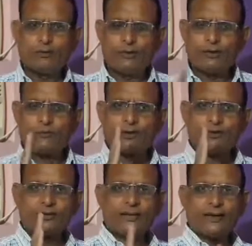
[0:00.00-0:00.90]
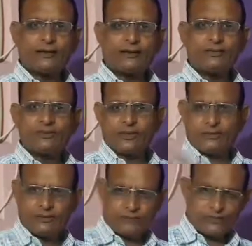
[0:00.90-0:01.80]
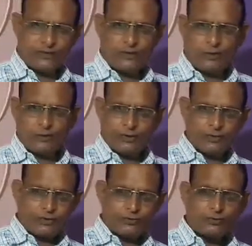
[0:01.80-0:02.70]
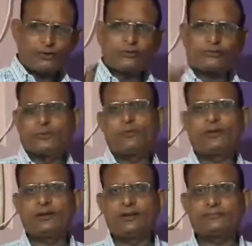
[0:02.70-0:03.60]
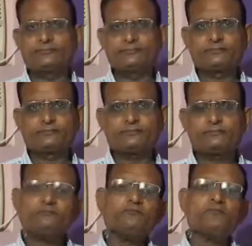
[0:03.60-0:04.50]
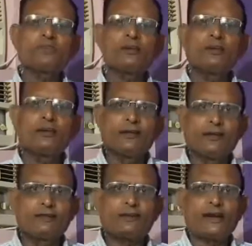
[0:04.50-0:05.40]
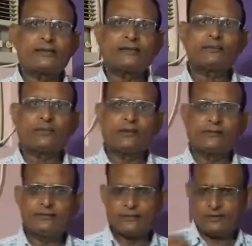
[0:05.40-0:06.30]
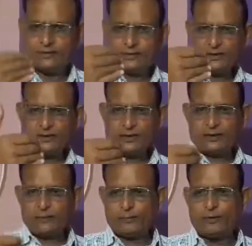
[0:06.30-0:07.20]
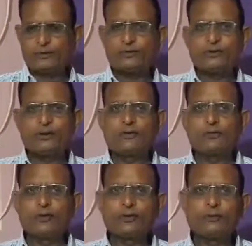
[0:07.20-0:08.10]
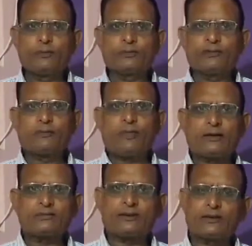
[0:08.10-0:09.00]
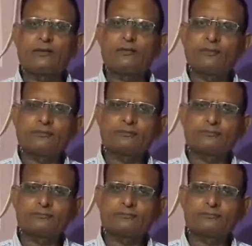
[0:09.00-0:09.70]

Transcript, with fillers: We are focusing our attention our students community. In writing skills, uh, about 40% marks are given.